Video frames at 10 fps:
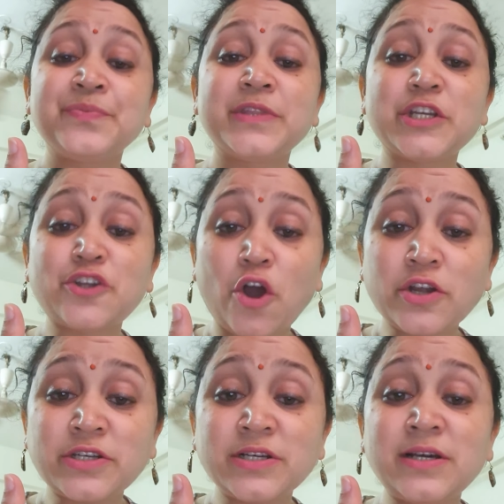The
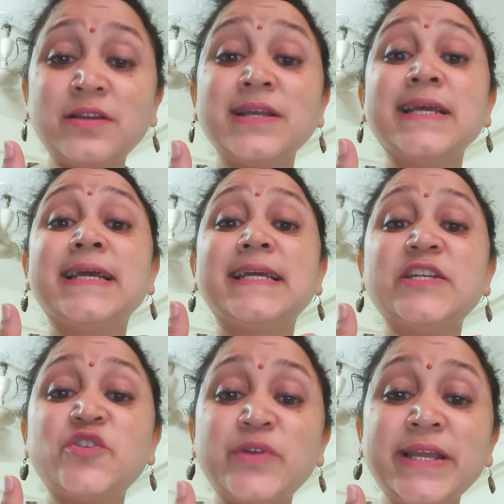doctor
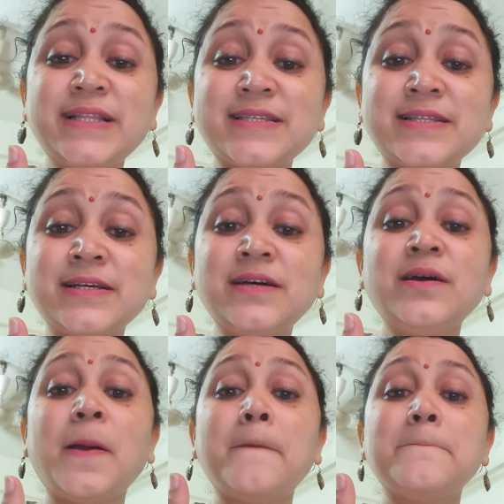treats the
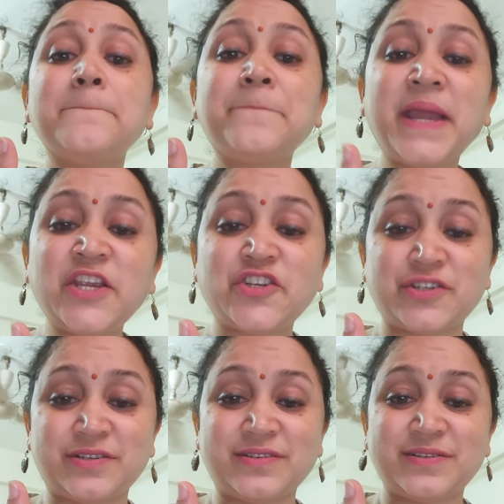
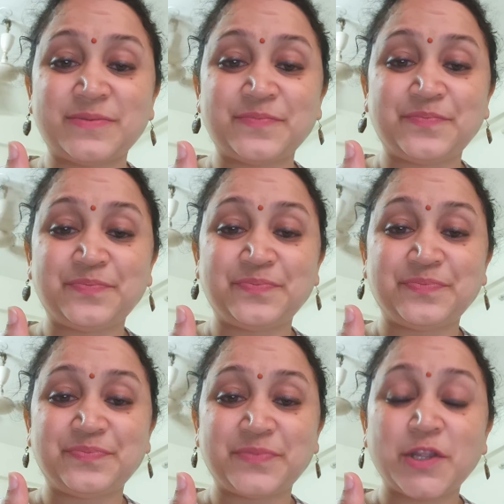patient.
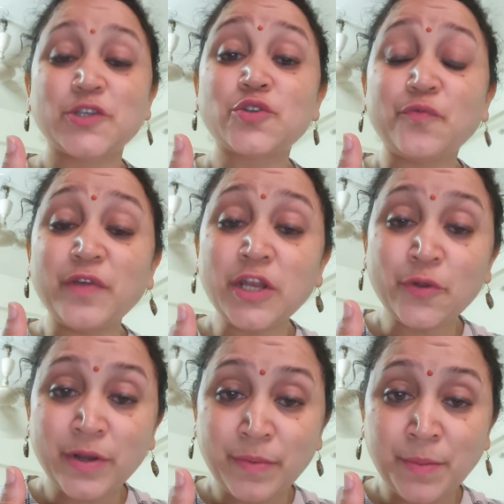So will you
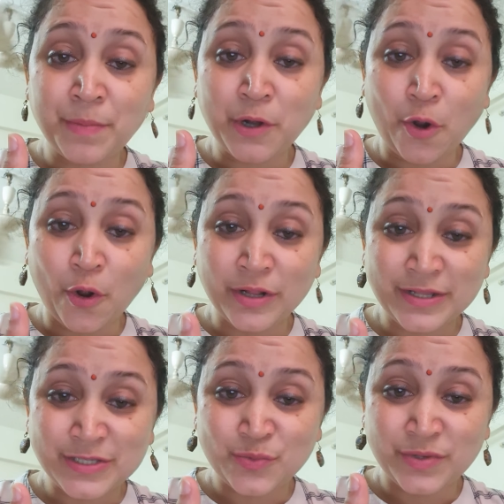remember all
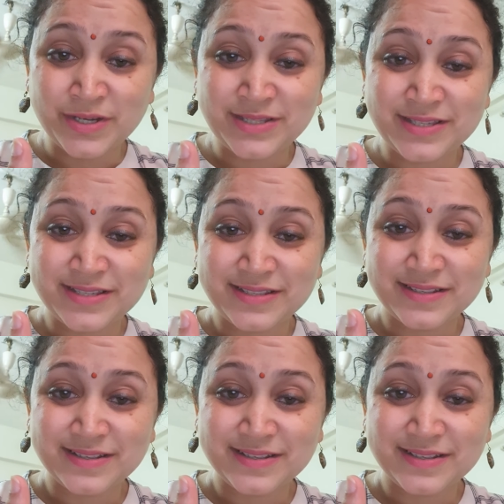these words?